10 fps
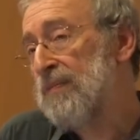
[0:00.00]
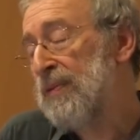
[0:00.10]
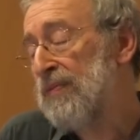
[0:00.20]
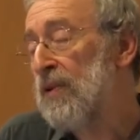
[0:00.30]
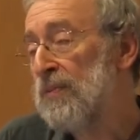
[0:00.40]

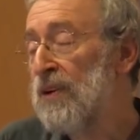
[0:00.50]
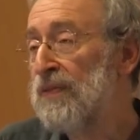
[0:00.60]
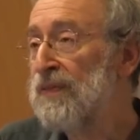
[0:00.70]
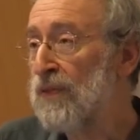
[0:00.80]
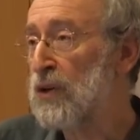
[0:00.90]
perform
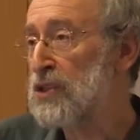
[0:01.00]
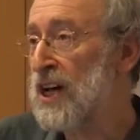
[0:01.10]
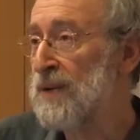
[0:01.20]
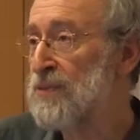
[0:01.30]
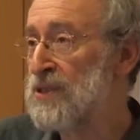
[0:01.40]
roughly 4
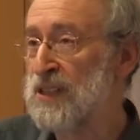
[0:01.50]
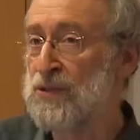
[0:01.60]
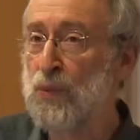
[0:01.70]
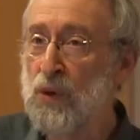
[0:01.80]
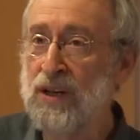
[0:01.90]
times
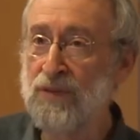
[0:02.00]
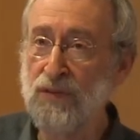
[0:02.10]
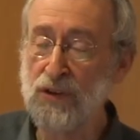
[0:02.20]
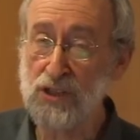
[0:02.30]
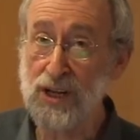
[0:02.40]

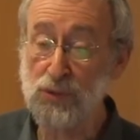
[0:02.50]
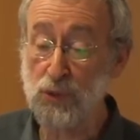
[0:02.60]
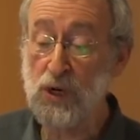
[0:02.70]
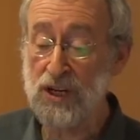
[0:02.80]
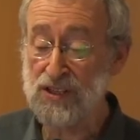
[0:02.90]

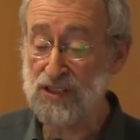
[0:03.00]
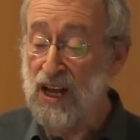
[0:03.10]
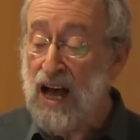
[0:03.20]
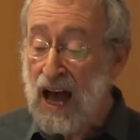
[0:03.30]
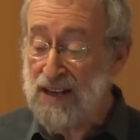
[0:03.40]
worse
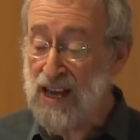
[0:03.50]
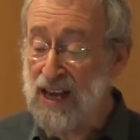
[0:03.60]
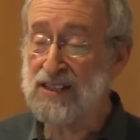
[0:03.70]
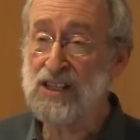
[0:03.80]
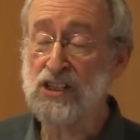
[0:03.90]

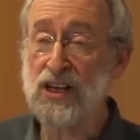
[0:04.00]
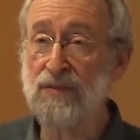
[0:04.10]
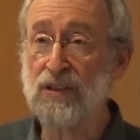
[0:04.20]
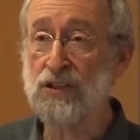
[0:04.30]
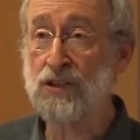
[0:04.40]
at each
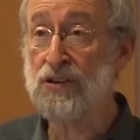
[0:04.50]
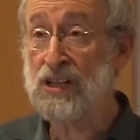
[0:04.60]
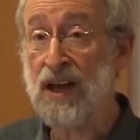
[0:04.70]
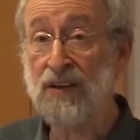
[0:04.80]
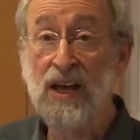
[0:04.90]
level that you go
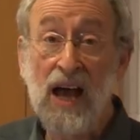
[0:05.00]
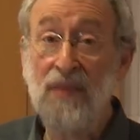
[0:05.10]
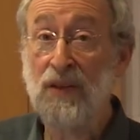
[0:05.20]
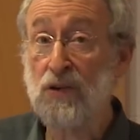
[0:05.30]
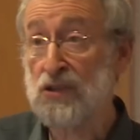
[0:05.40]
down,
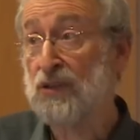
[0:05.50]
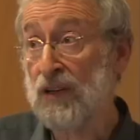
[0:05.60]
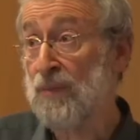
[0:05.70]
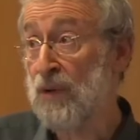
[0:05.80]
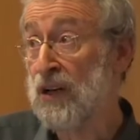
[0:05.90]
and they're also a
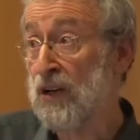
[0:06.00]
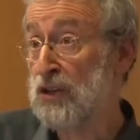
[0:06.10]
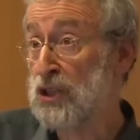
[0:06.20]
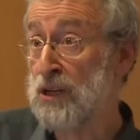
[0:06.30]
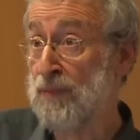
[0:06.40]

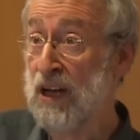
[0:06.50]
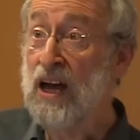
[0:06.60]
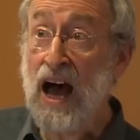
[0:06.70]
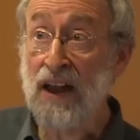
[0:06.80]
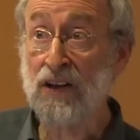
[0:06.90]
lot cheaper
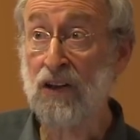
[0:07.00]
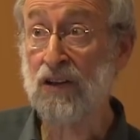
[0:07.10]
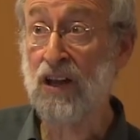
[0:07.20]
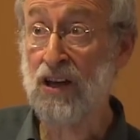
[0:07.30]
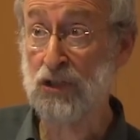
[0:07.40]
and a lot
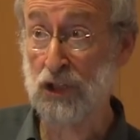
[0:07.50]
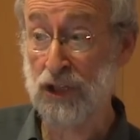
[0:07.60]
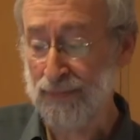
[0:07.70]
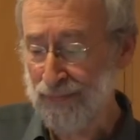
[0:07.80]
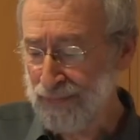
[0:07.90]
larger.
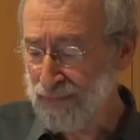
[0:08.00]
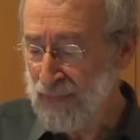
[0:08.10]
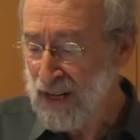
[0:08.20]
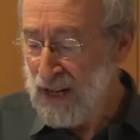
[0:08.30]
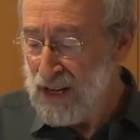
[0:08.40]

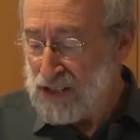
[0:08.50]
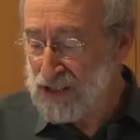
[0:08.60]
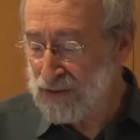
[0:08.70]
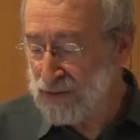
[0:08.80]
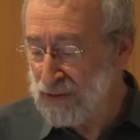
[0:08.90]

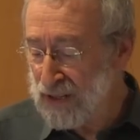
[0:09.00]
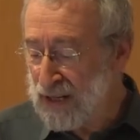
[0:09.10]
So